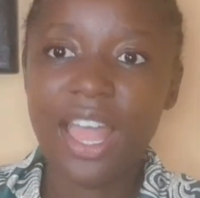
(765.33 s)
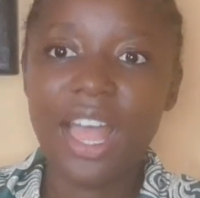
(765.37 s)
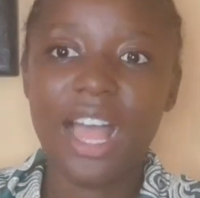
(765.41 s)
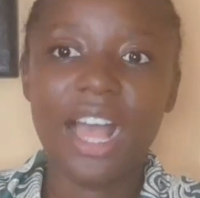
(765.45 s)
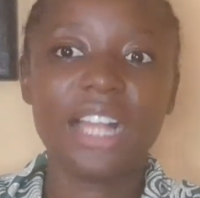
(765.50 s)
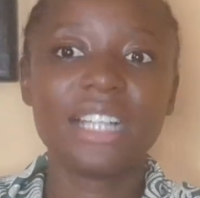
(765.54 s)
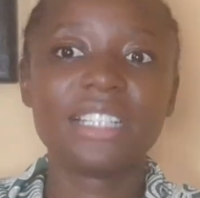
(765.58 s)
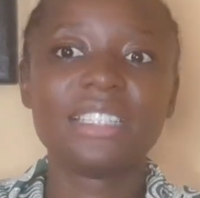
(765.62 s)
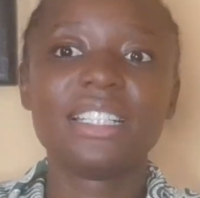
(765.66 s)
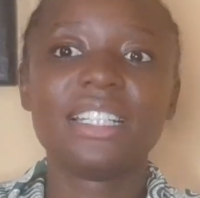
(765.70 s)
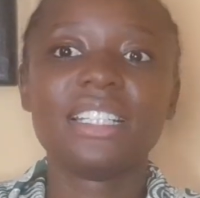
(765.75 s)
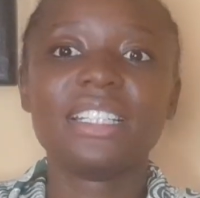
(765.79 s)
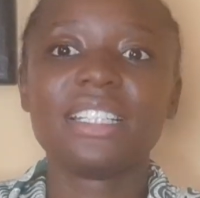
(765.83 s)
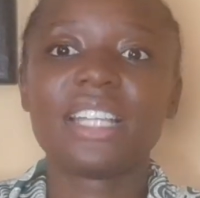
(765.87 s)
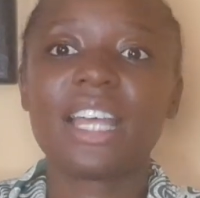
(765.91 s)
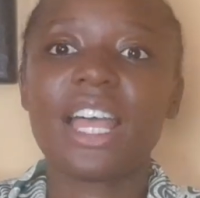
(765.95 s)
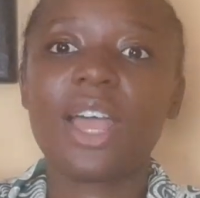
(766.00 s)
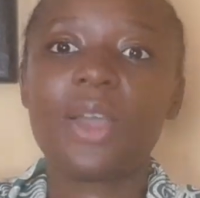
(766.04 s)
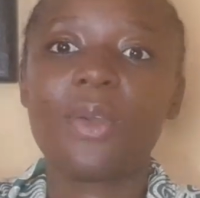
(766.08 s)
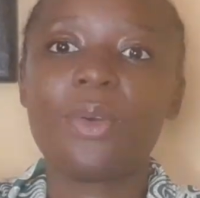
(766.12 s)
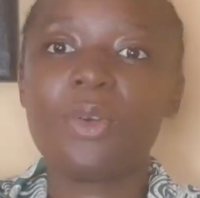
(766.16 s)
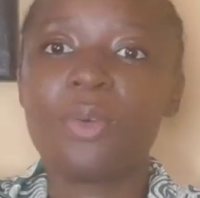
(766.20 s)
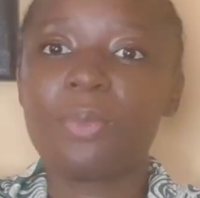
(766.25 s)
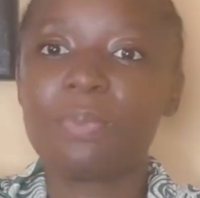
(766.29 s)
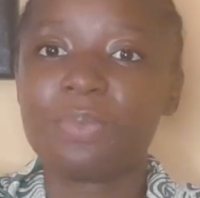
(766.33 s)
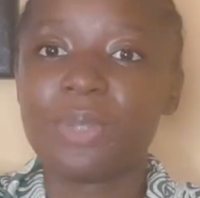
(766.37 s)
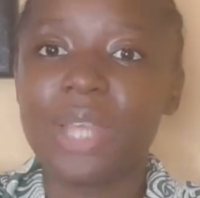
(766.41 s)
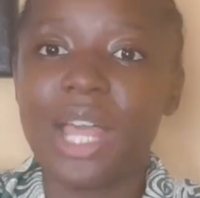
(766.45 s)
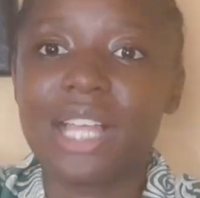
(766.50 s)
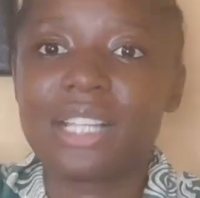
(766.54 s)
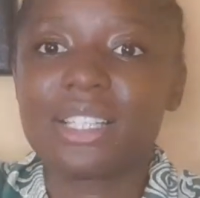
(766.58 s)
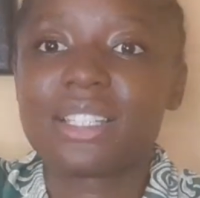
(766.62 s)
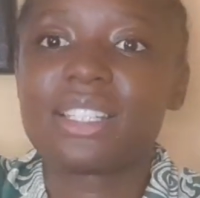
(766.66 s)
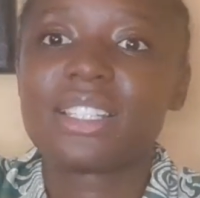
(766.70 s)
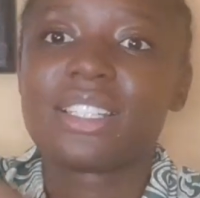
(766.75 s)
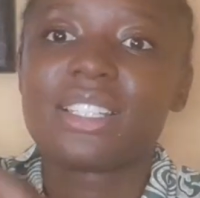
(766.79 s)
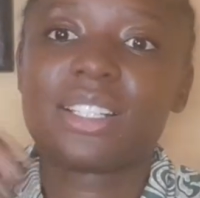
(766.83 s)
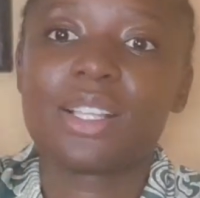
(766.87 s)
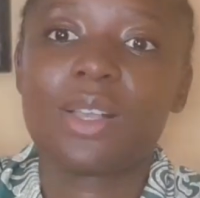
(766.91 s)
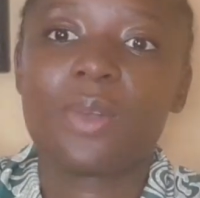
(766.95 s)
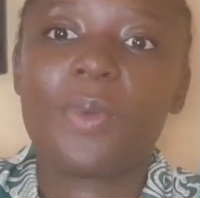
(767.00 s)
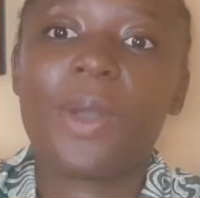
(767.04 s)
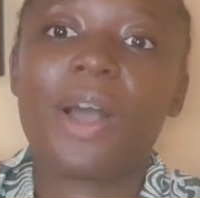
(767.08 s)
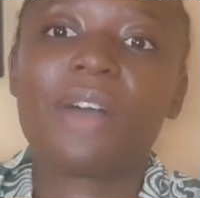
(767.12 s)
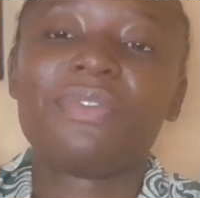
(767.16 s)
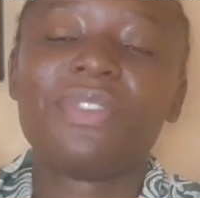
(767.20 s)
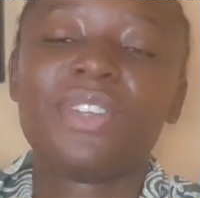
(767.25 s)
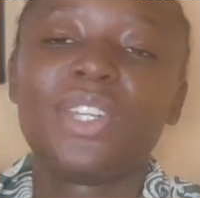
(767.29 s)
And then I hope that
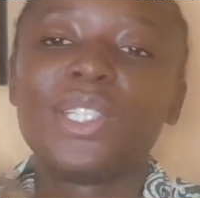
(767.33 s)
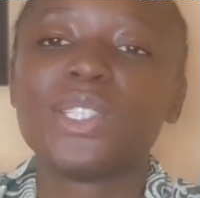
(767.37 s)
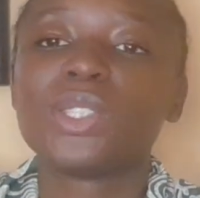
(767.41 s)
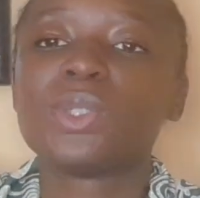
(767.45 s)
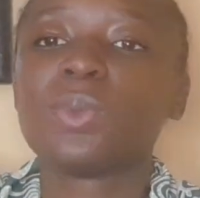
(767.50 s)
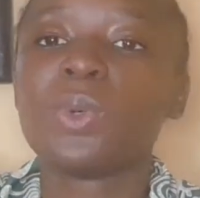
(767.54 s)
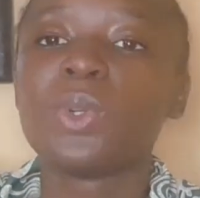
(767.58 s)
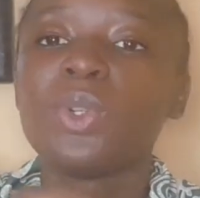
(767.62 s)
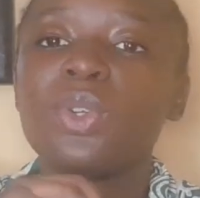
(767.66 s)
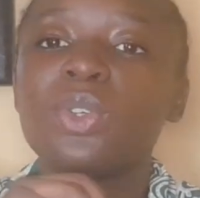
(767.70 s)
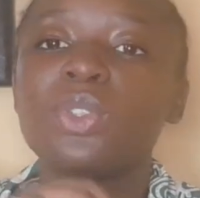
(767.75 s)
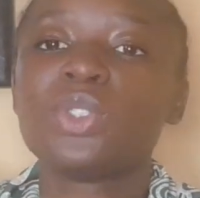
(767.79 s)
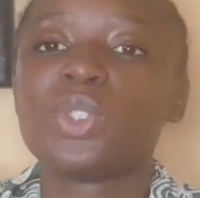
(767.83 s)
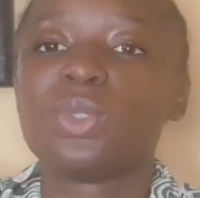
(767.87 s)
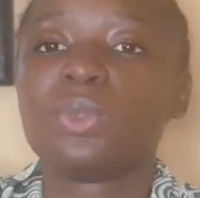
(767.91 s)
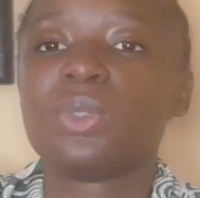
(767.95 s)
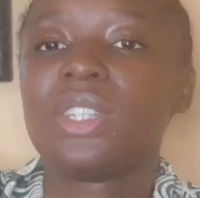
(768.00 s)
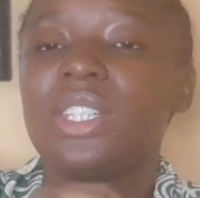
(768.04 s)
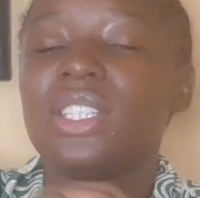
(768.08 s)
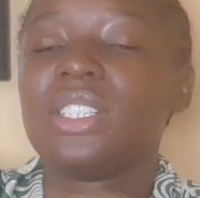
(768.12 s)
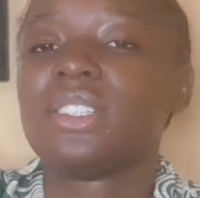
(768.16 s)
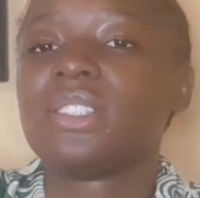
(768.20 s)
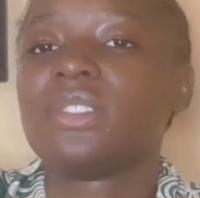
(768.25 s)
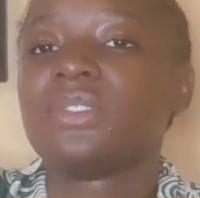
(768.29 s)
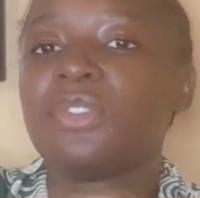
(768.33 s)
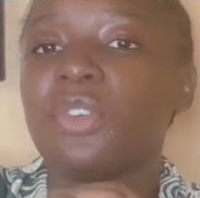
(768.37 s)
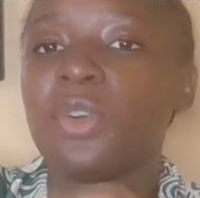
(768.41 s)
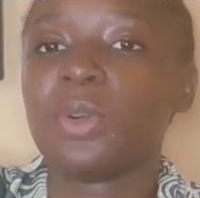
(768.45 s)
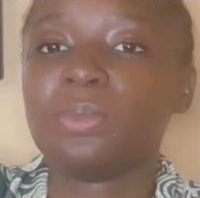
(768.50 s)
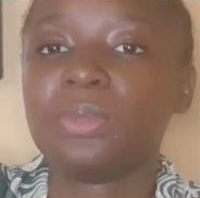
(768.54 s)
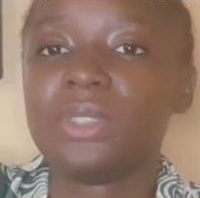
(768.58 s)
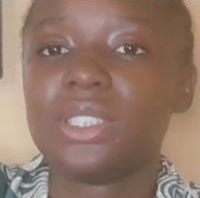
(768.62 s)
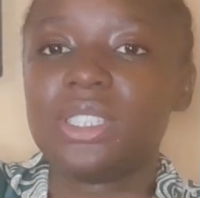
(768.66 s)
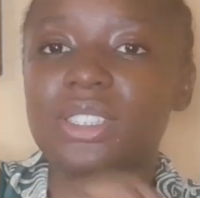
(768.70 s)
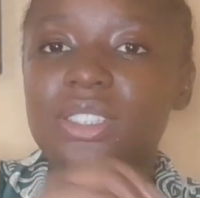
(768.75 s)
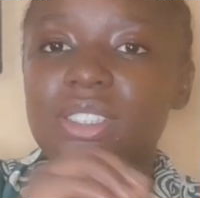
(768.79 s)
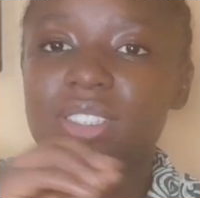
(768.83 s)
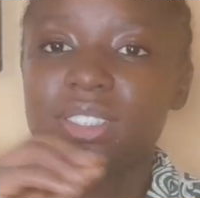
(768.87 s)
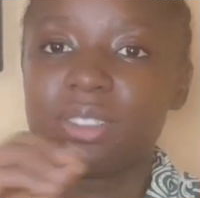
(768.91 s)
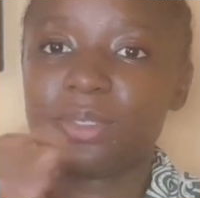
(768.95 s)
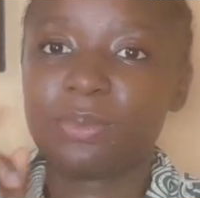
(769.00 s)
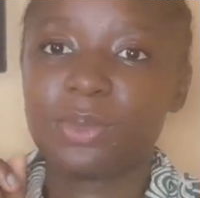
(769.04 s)
we have learned 1 or 2 things from this,